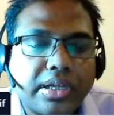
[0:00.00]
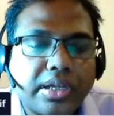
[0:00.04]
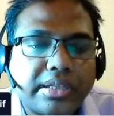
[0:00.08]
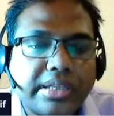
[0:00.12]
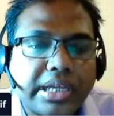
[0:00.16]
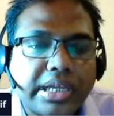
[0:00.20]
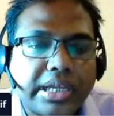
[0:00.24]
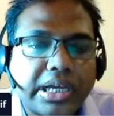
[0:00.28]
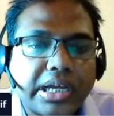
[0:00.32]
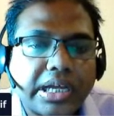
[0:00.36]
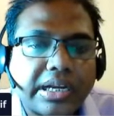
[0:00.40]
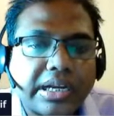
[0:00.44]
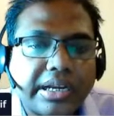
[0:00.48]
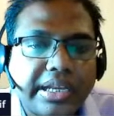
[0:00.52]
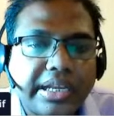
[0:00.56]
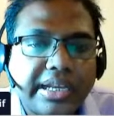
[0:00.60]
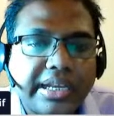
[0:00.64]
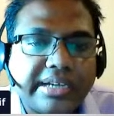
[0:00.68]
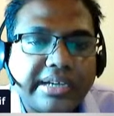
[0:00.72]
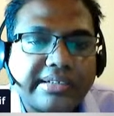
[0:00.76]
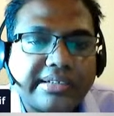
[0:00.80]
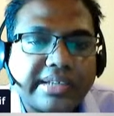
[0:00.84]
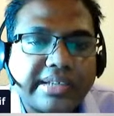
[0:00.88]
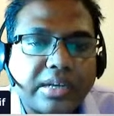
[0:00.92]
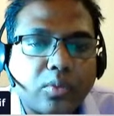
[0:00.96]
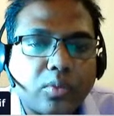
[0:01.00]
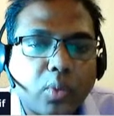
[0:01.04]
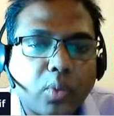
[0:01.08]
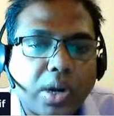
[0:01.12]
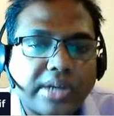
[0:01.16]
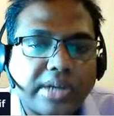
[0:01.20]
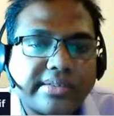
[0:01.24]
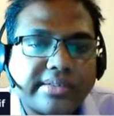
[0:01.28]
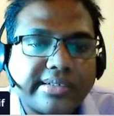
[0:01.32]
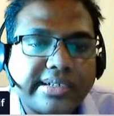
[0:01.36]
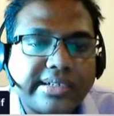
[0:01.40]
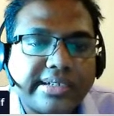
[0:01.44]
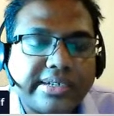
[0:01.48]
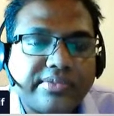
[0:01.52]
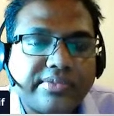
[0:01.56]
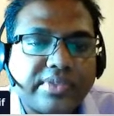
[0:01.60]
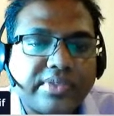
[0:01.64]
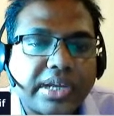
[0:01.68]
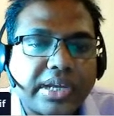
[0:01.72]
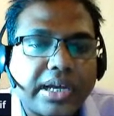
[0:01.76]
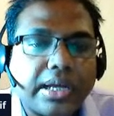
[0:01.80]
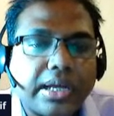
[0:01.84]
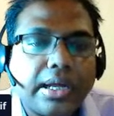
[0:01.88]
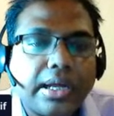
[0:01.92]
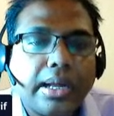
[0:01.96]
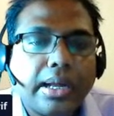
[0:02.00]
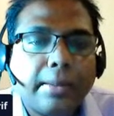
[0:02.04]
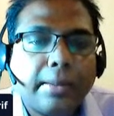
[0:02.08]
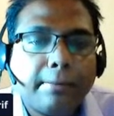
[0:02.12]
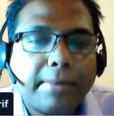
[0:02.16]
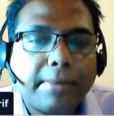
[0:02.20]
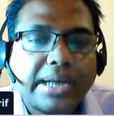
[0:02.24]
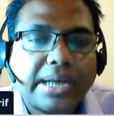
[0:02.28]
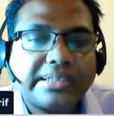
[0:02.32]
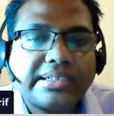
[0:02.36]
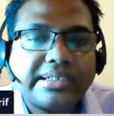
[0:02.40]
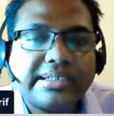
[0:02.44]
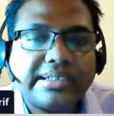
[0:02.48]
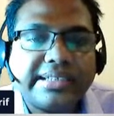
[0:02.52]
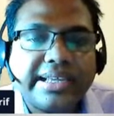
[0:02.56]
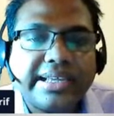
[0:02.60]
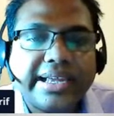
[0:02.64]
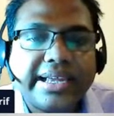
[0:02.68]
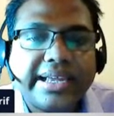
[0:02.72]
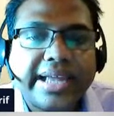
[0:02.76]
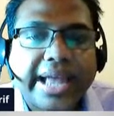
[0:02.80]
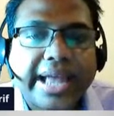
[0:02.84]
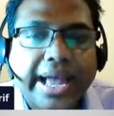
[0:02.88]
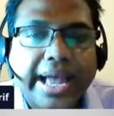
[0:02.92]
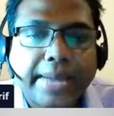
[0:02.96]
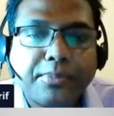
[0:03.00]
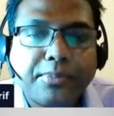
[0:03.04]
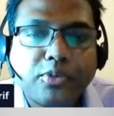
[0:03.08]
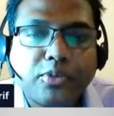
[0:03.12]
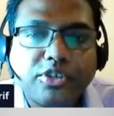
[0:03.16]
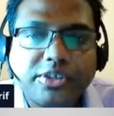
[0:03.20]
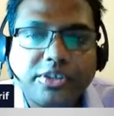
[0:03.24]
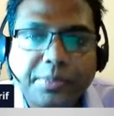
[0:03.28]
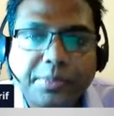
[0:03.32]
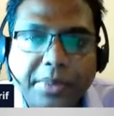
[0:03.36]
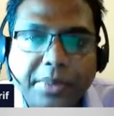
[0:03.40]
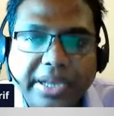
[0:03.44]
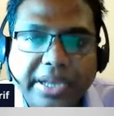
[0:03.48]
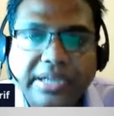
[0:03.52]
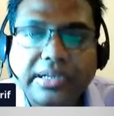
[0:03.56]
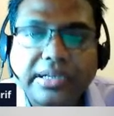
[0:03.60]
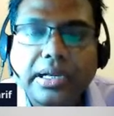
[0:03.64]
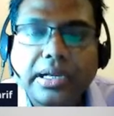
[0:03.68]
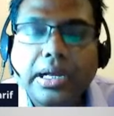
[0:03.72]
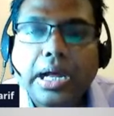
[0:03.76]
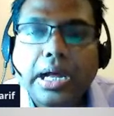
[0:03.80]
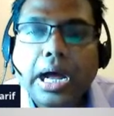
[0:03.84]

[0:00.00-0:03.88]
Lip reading: their needs and wants, give the budget they have to spend?